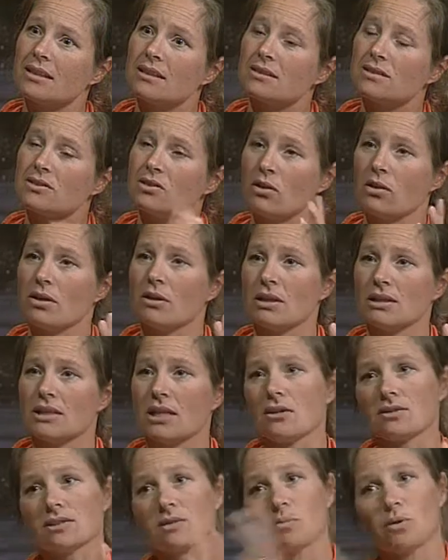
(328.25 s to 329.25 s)
So it
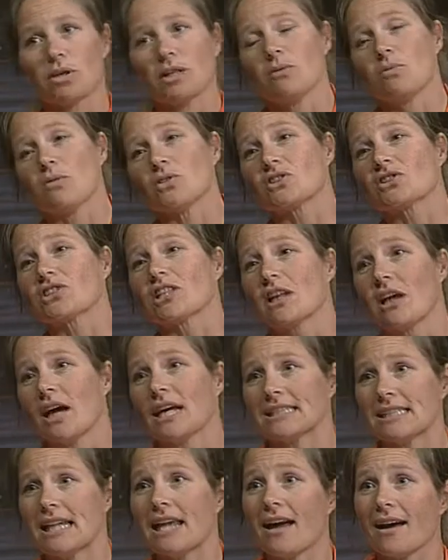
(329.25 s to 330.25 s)
tells the body it wants to lie
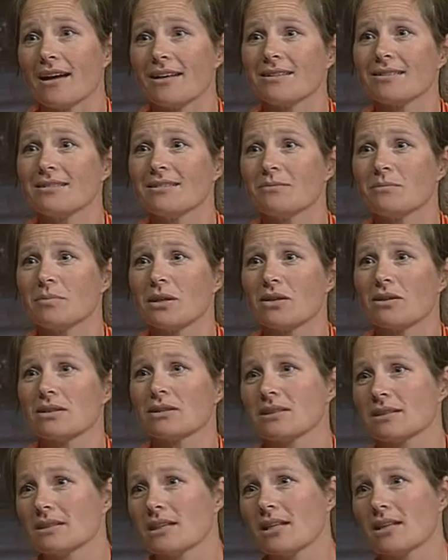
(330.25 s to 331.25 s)
down because
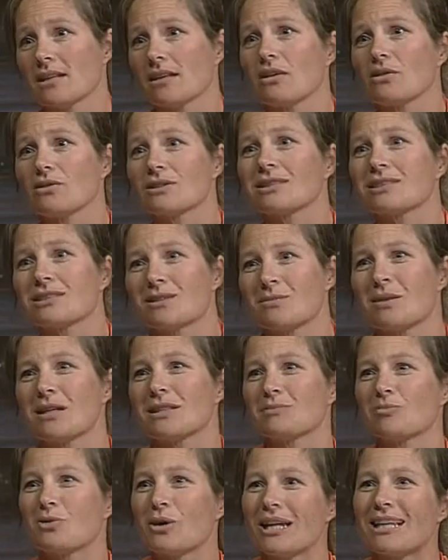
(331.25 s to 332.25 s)
it's going to get oxygen
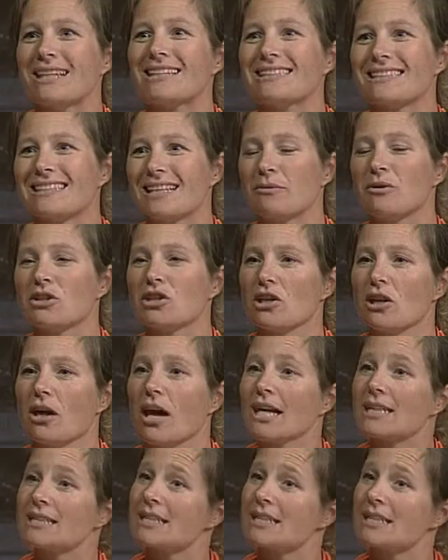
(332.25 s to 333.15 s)
much more easily when you're lying ah.